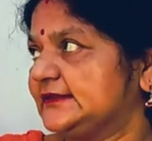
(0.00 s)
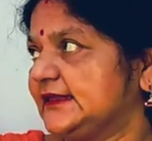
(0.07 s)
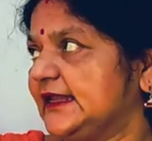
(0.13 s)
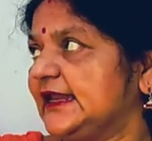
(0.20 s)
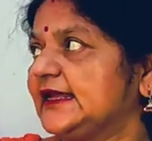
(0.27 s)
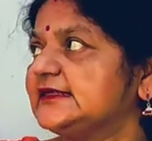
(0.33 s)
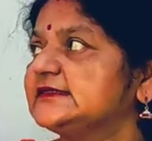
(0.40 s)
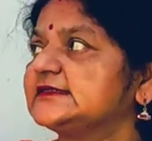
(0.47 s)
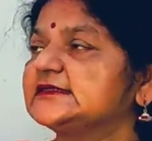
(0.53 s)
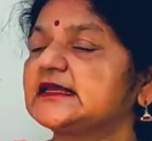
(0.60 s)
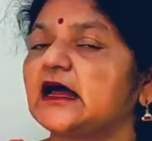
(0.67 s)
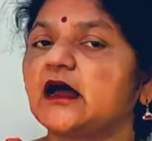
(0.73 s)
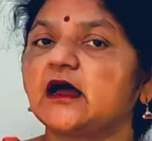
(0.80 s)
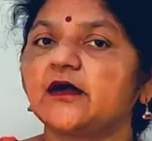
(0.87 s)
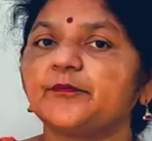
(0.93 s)
And the
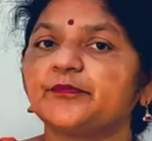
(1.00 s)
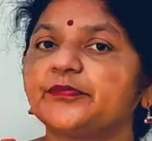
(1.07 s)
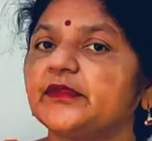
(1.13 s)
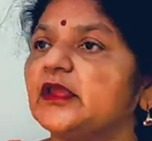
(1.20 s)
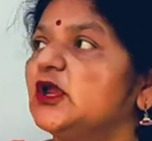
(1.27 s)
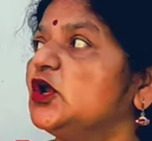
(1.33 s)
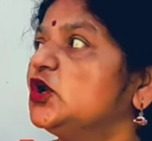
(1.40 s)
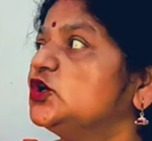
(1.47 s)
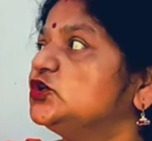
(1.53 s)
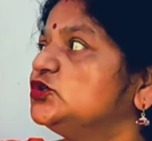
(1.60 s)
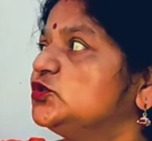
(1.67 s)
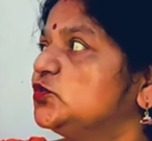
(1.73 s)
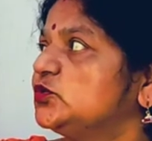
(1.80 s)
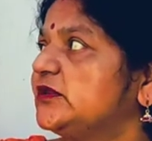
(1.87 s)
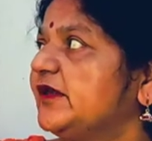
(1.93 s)
lines are,
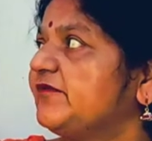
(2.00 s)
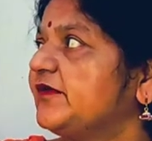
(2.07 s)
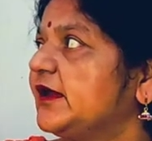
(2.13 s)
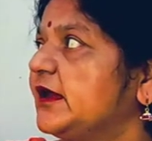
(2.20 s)
do